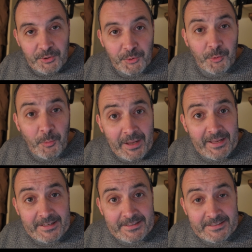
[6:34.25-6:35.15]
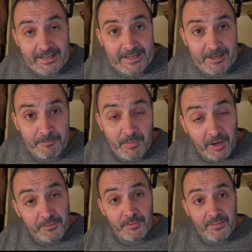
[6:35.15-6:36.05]
your way.
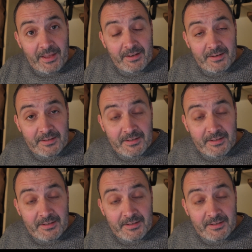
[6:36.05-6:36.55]
Other than that,